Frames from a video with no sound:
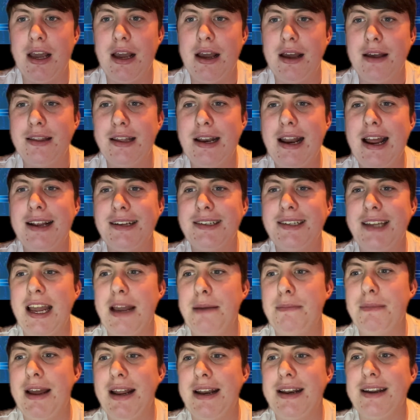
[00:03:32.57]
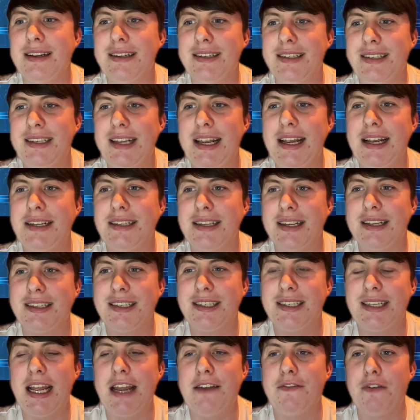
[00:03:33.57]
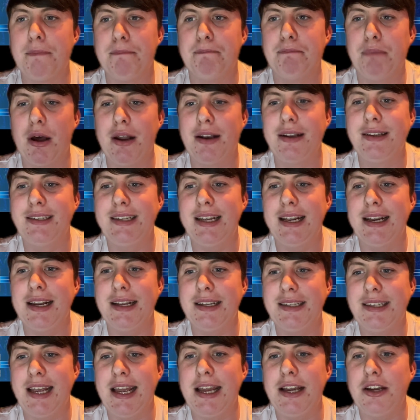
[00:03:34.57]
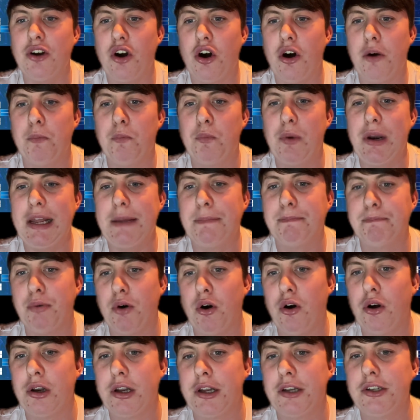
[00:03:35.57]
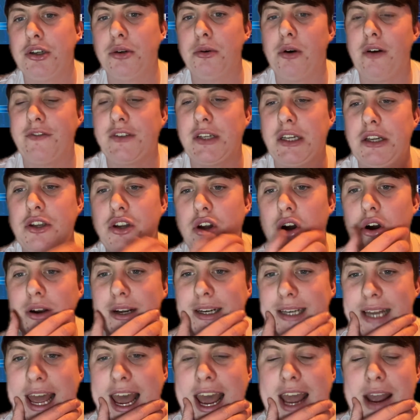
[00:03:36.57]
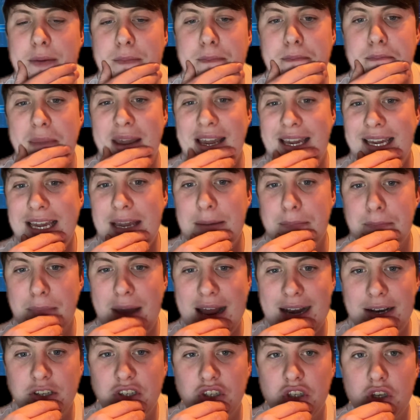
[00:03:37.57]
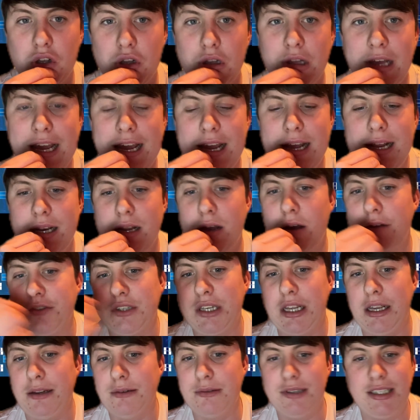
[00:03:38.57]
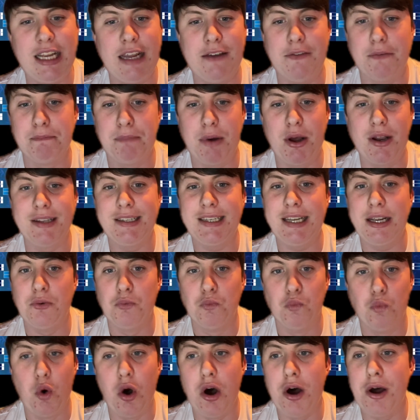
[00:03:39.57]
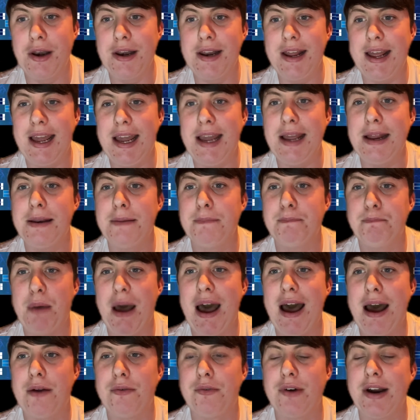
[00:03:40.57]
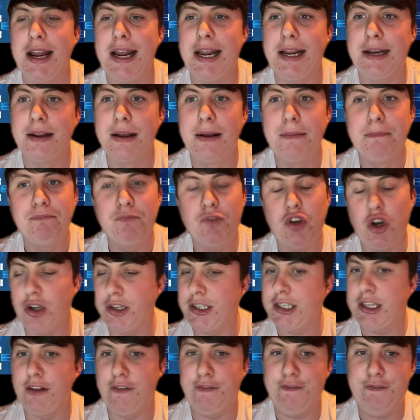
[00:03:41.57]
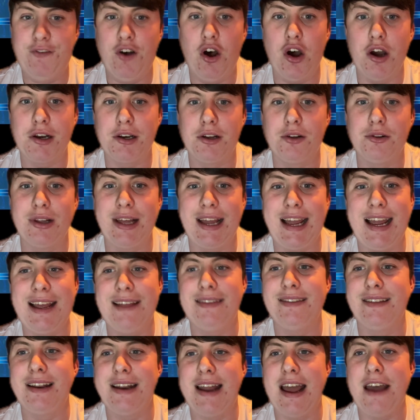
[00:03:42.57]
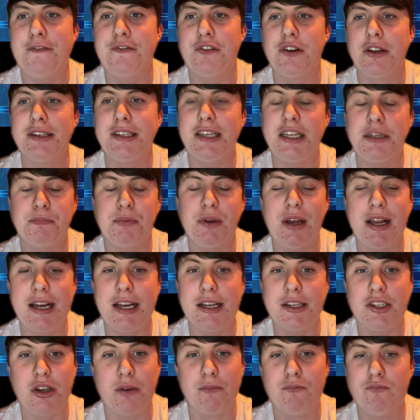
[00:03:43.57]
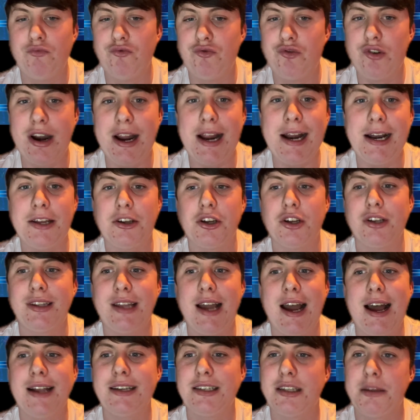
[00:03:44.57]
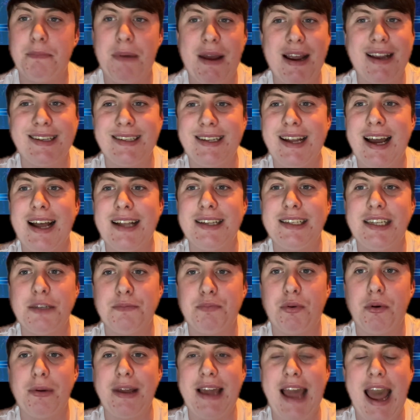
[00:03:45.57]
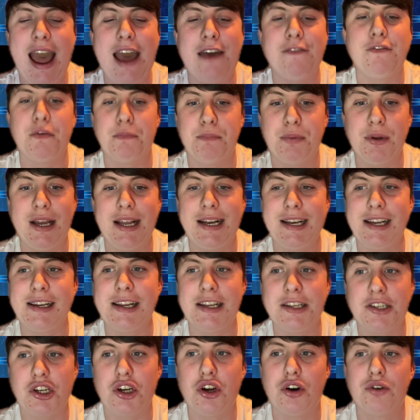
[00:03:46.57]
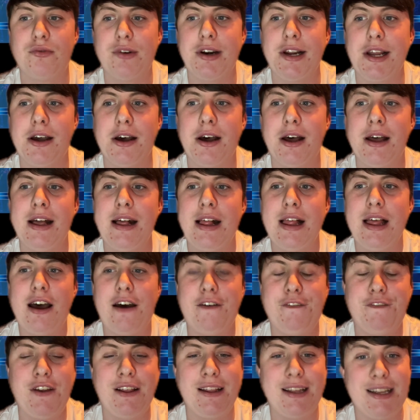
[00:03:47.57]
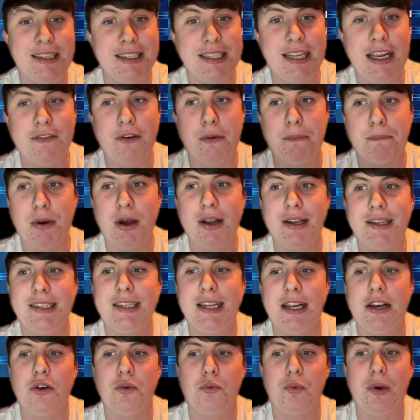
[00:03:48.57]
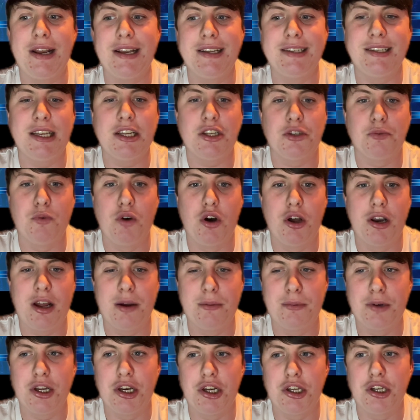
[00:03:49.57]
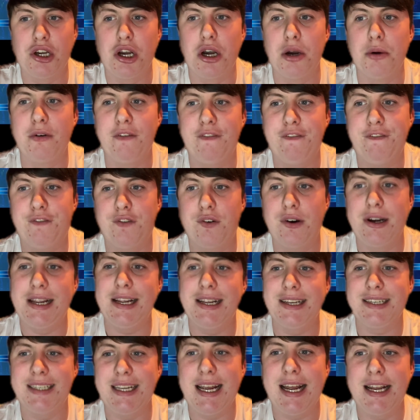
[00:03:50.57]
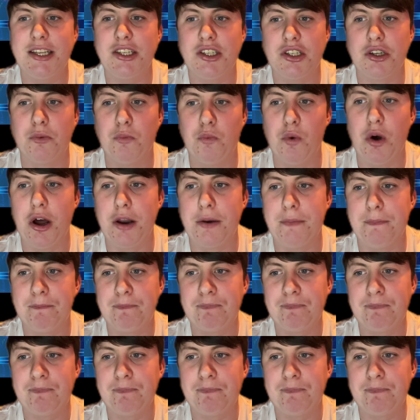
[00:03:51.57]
The next game then sees Stephen Bunting take on Willie Borland, who obviously knocked out Mickey Mansell. Now, obviously, Stephen Bunting won in Bahrain, got to the final in the Netherlands. He's playing at some really good darts, the best darts he's probably ever played in his career. I think that Stephen Bunting wins this one. I'm going to go 3-1.